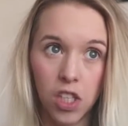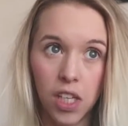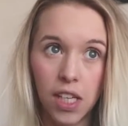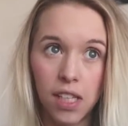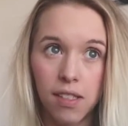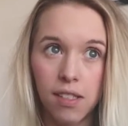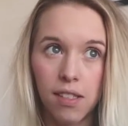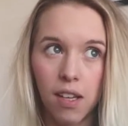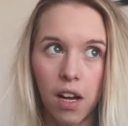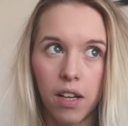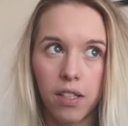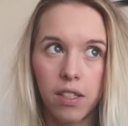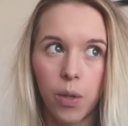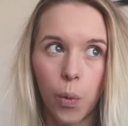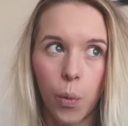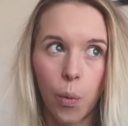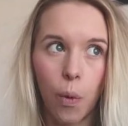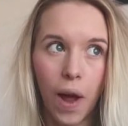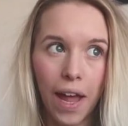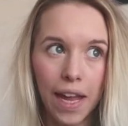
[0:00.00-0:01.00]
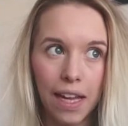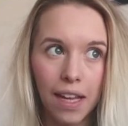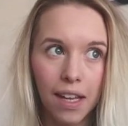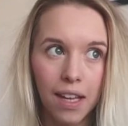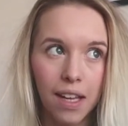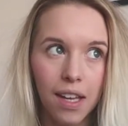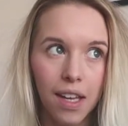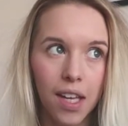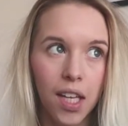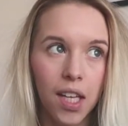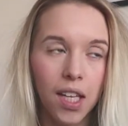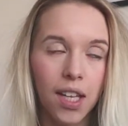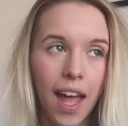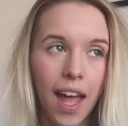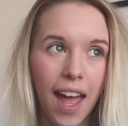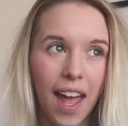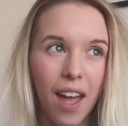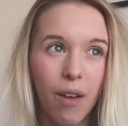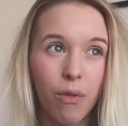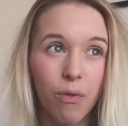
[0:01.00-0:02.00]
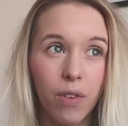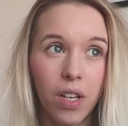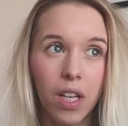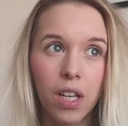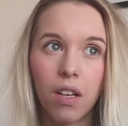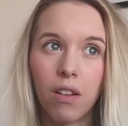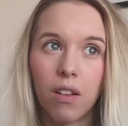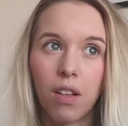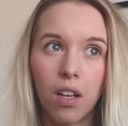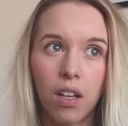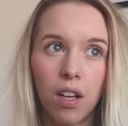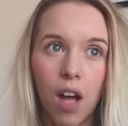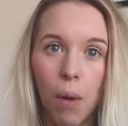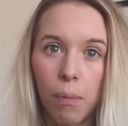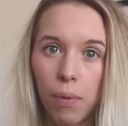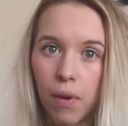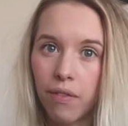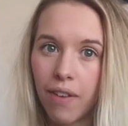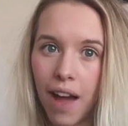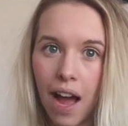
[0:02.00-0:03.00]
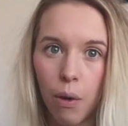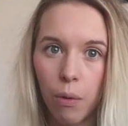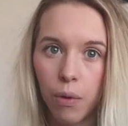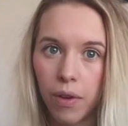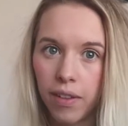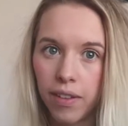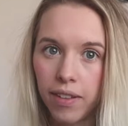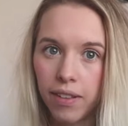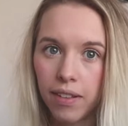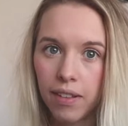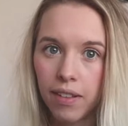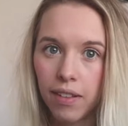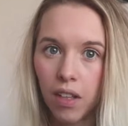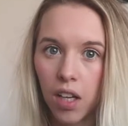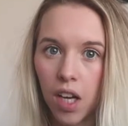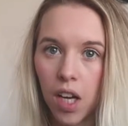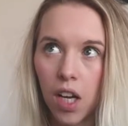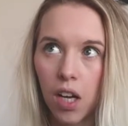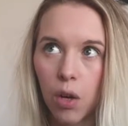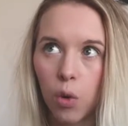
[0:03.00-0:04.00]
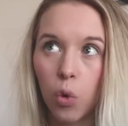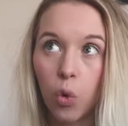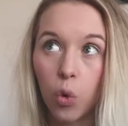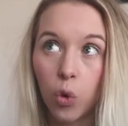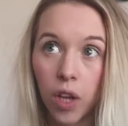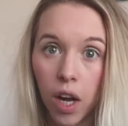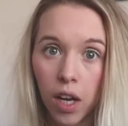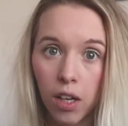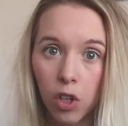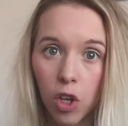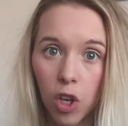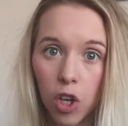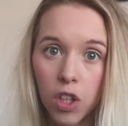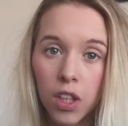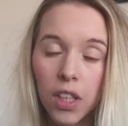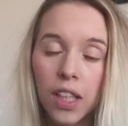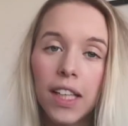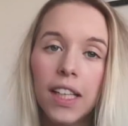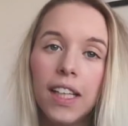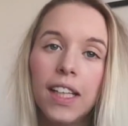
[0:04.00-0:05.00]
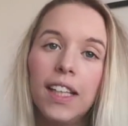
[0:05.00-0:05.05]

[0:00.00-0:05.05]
He started to wake every couple of hours, all night long.